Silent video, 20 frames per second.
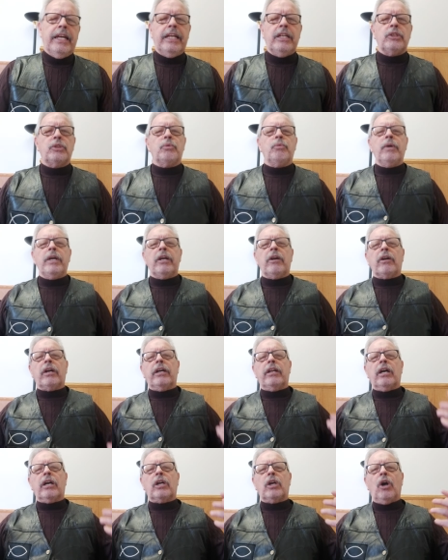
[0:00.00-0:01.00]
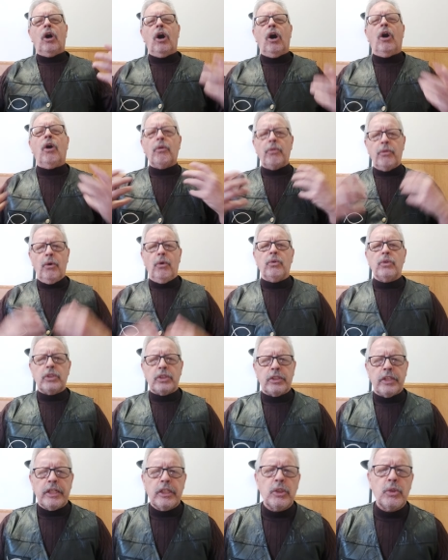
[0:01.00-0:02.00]
is we're going to call
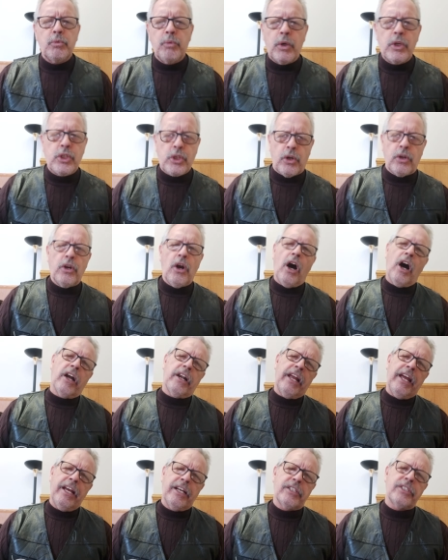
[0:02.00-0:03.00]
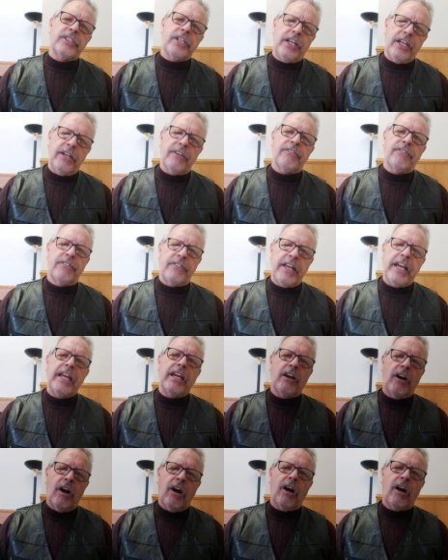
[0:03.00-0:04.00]
those things which are not as if
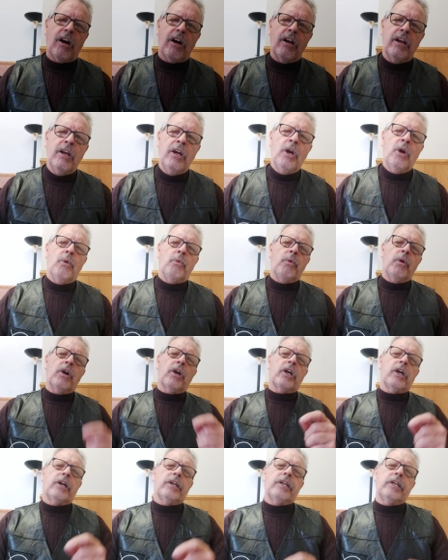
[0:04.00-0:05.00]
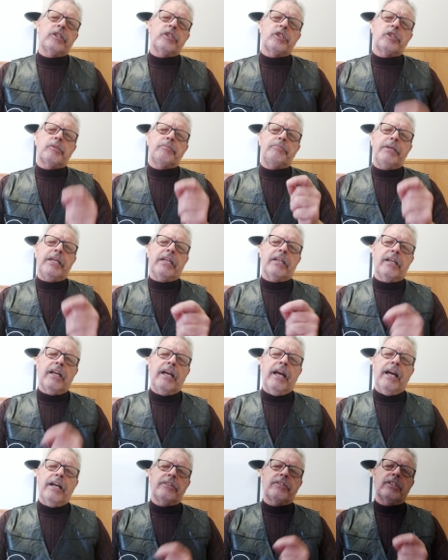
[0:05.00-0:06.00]
they are. We're going to speak,
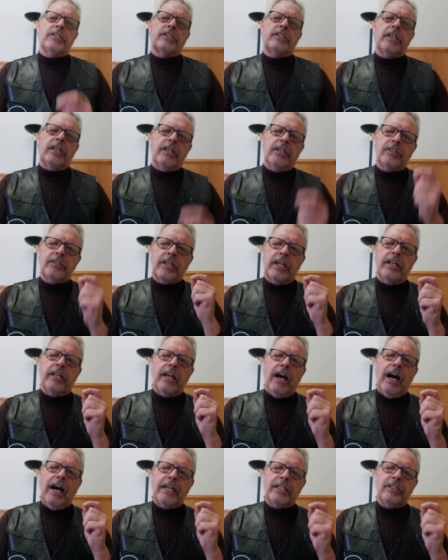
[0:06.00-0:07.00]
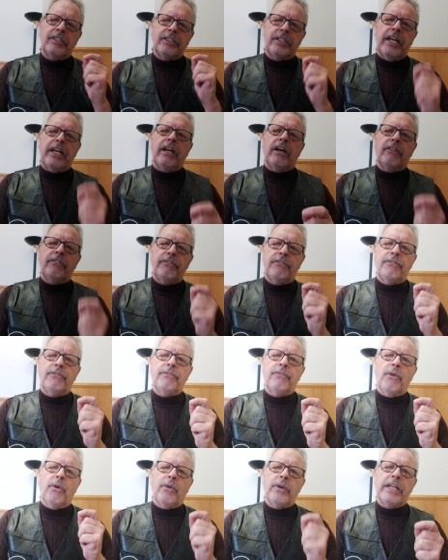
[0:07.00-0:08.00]
as it says in Isaiah
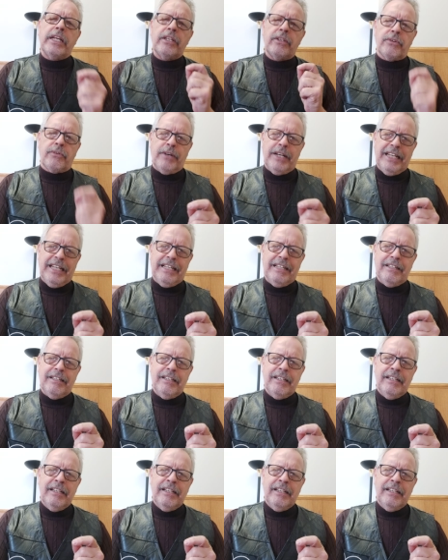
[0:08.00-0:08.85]
43,